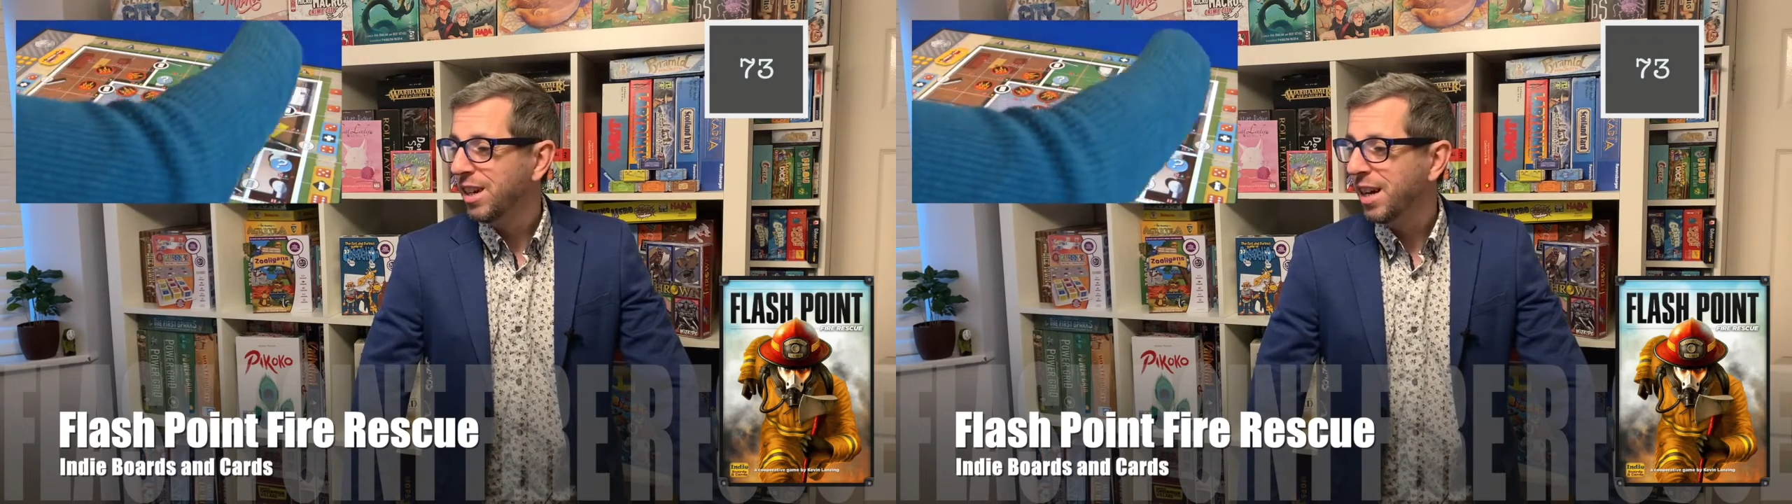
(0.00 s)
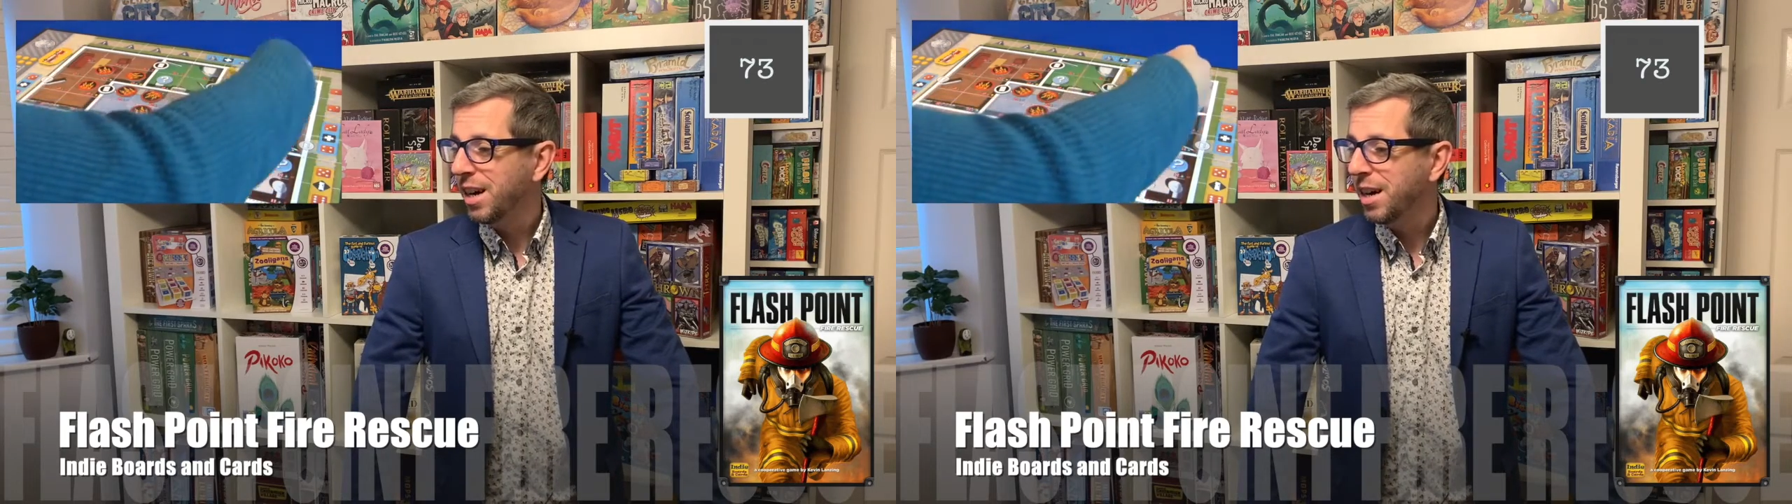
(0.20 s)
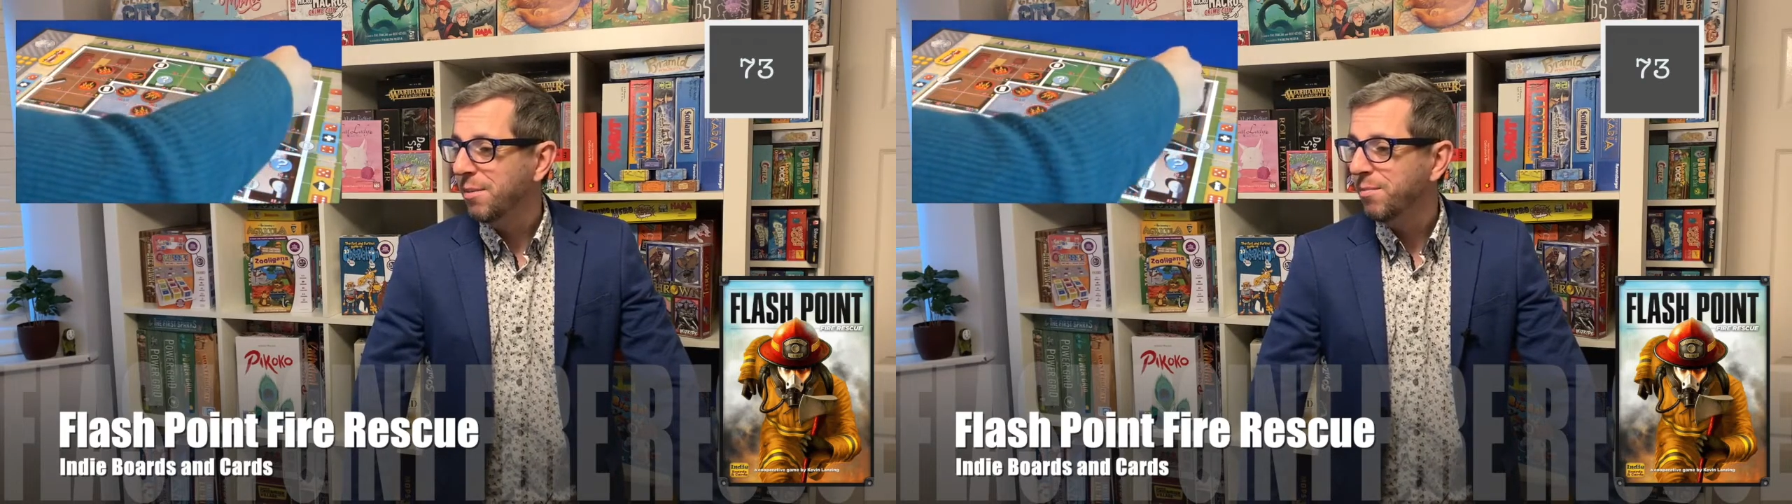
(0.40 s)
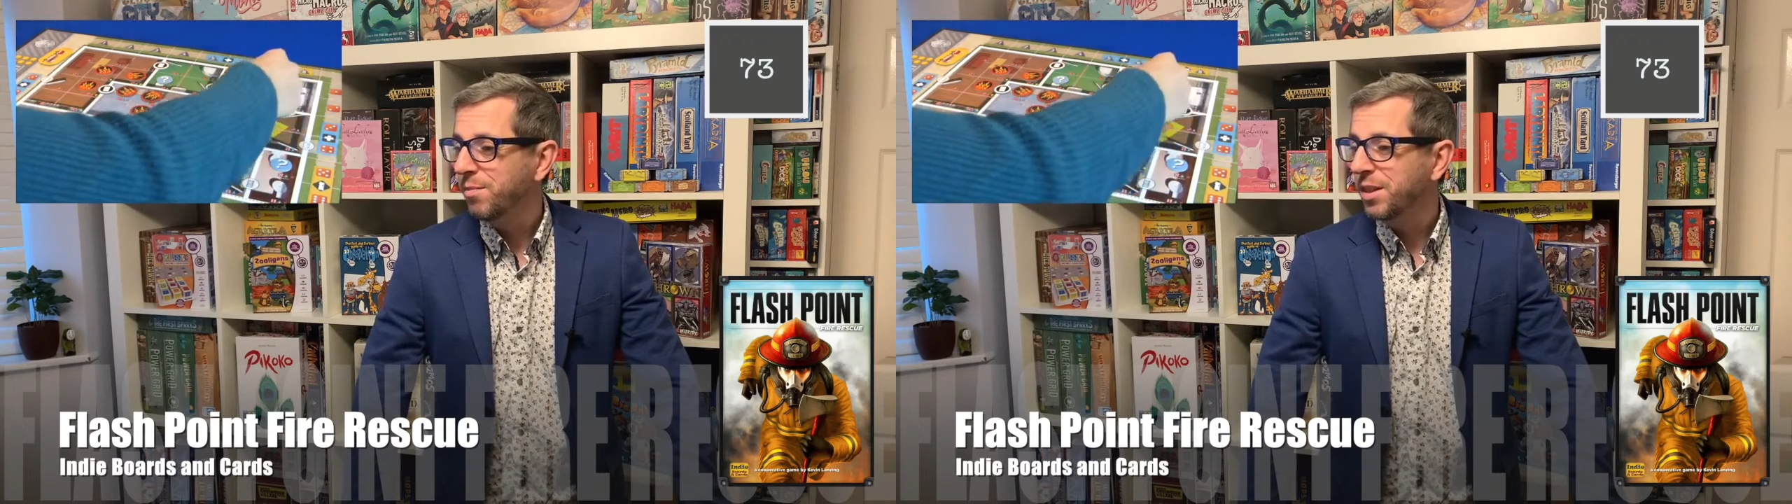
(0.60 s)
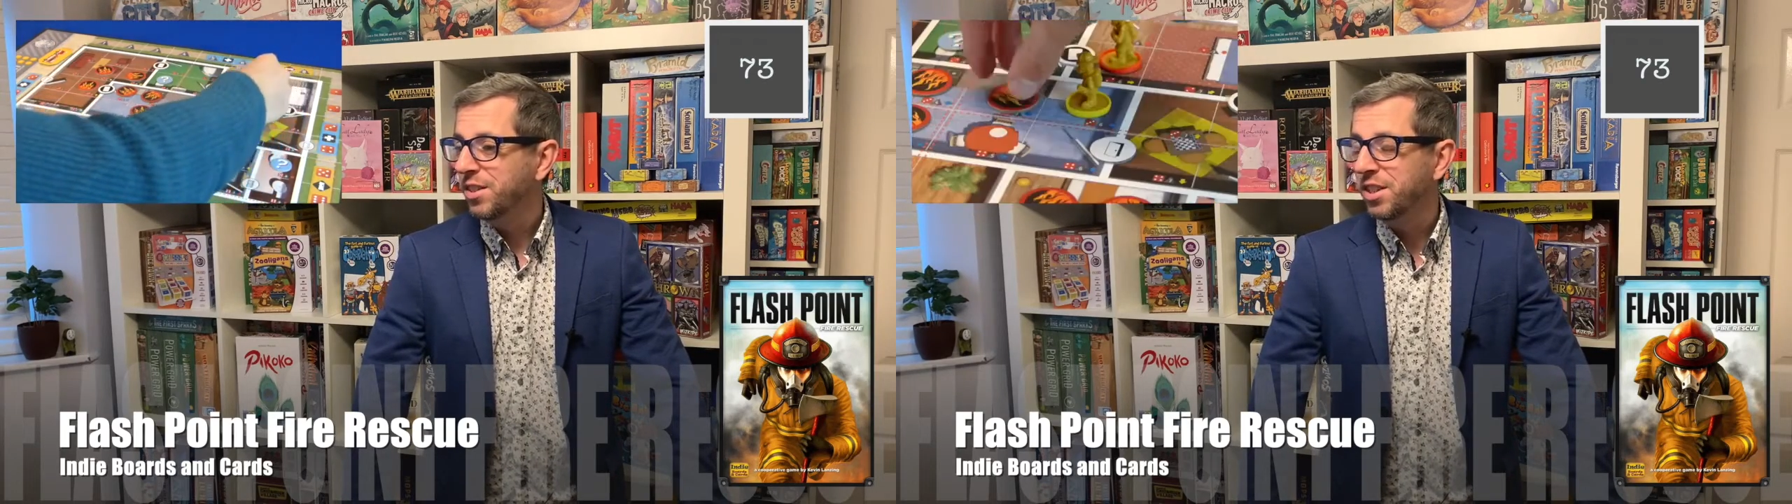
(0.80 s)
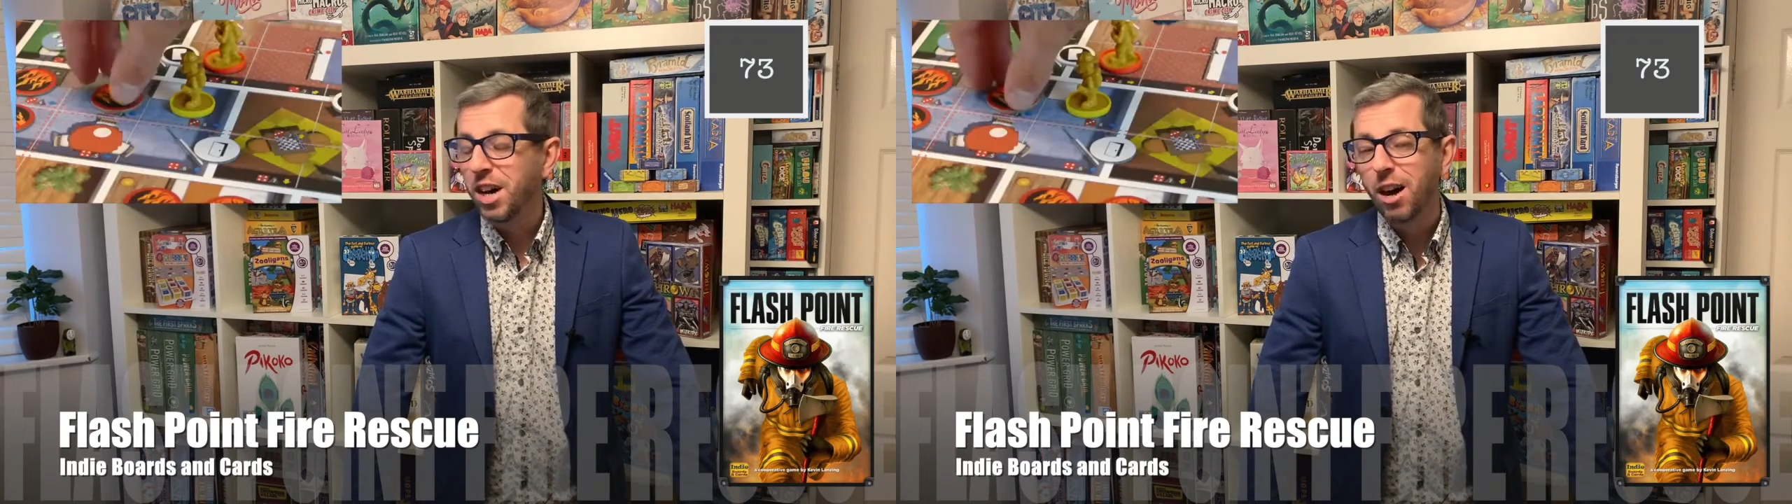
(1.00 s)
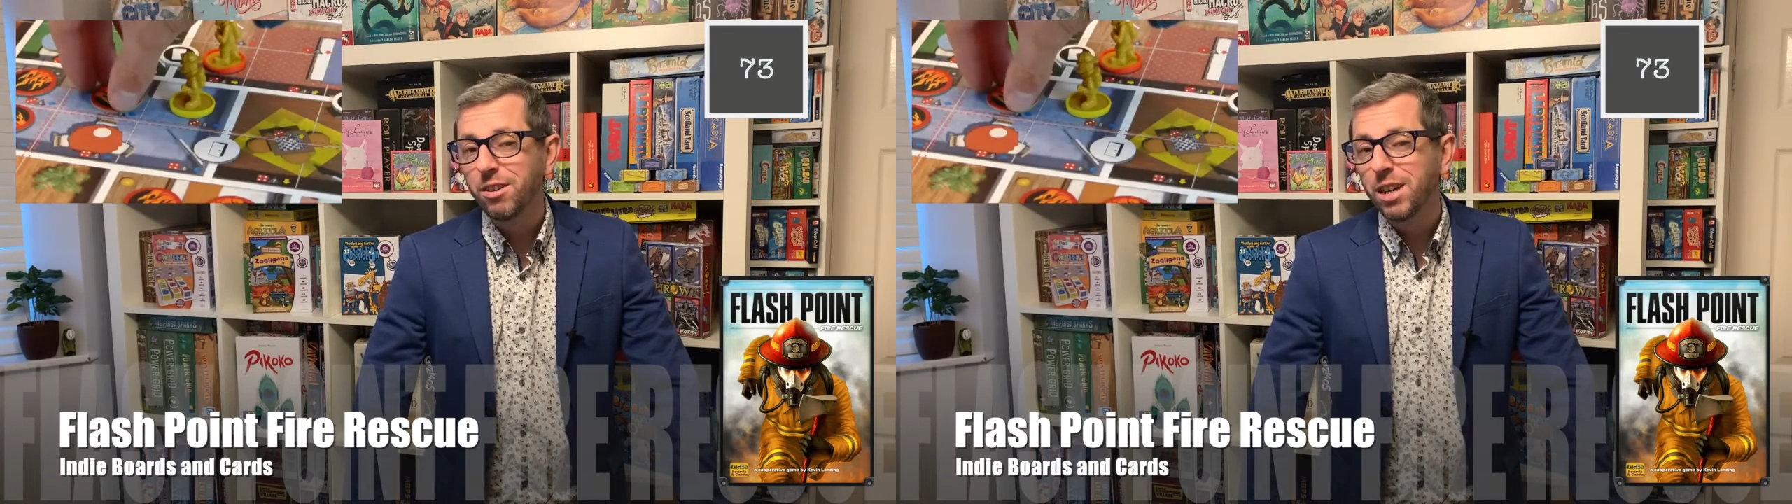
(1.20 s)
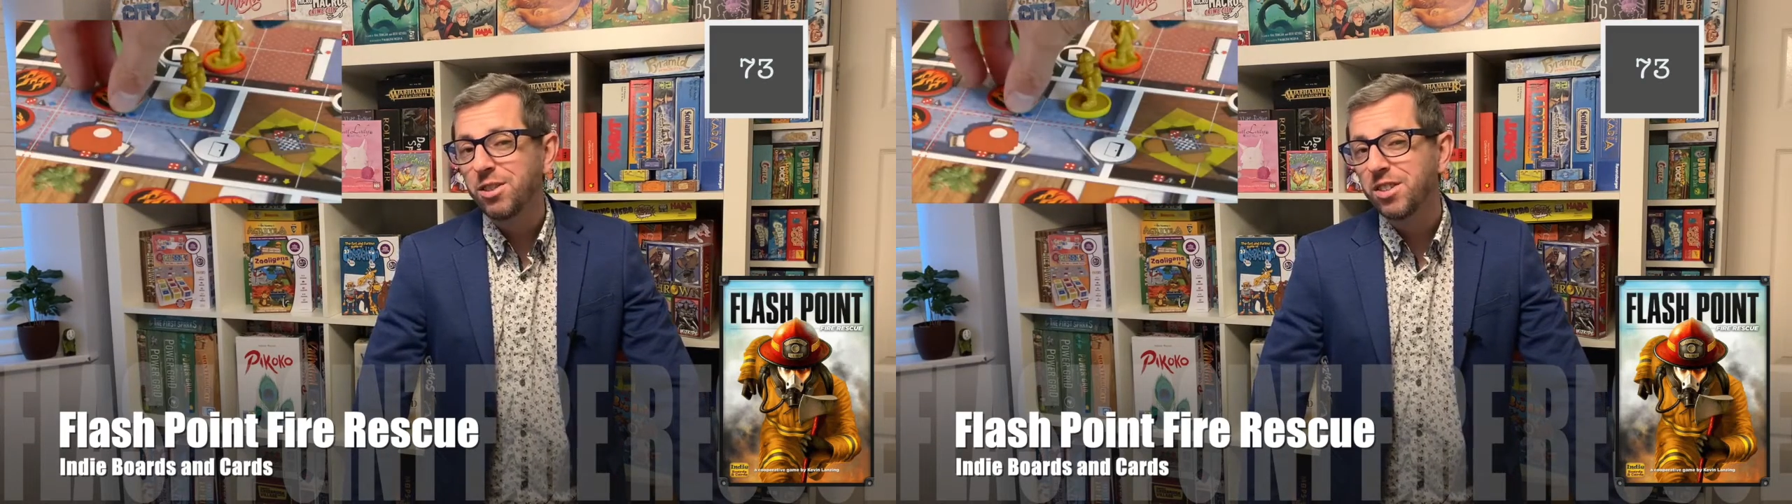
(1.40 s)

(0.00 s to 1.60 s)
scenarios.